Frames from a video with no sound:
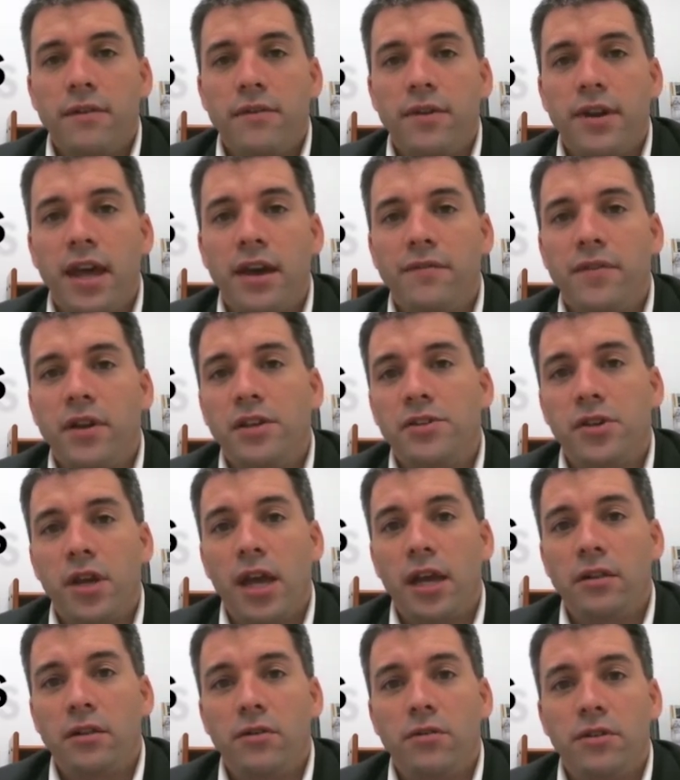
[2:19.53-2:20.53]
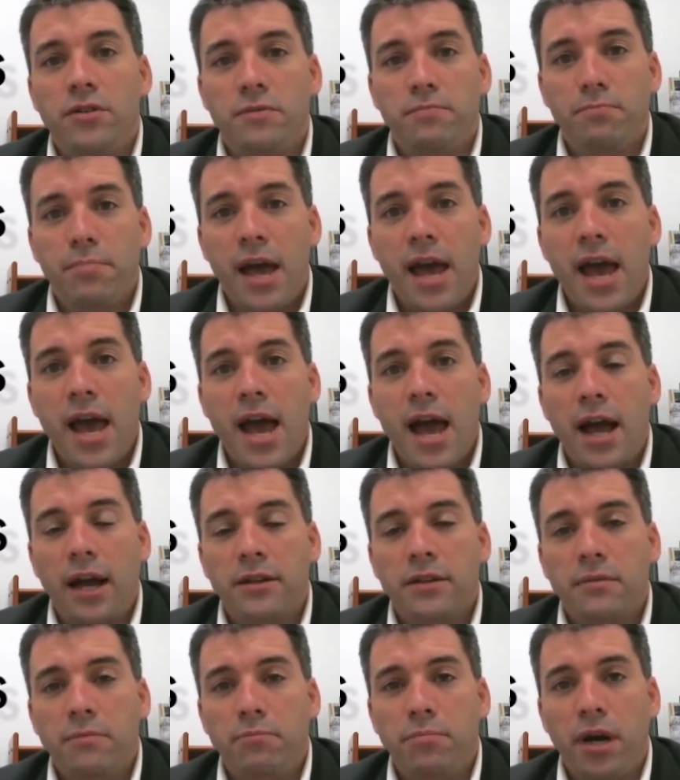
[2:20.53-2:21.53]
An FHA loan is
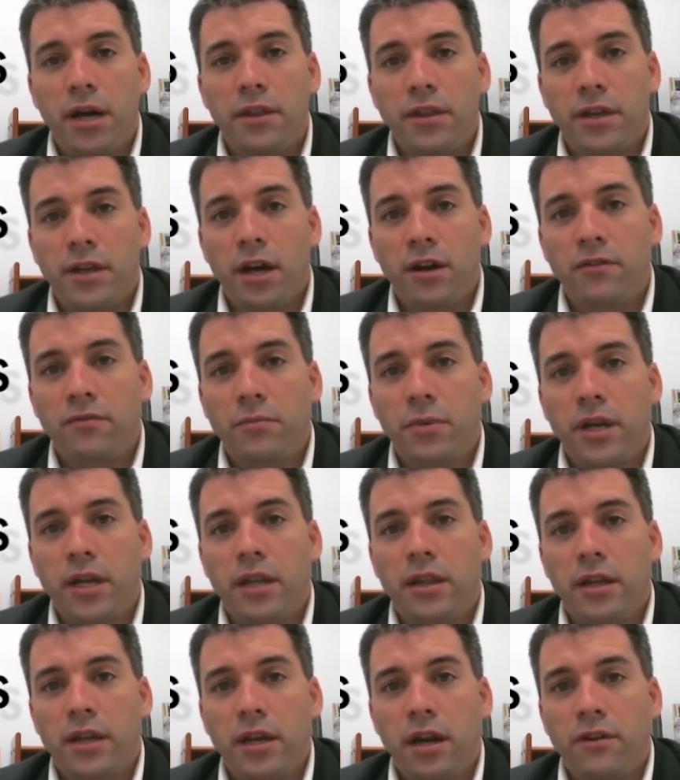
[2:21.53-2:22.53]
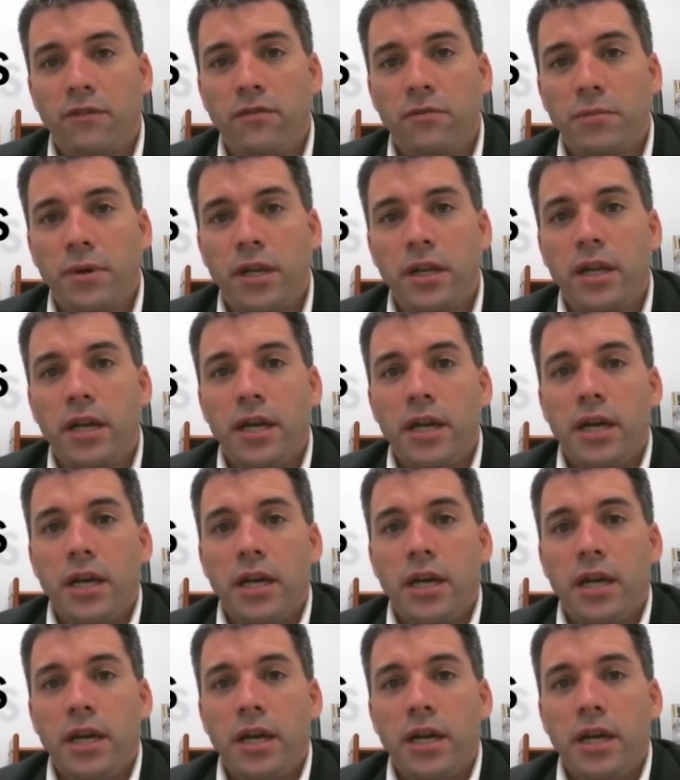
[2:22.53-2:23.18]
backed by the government, and the government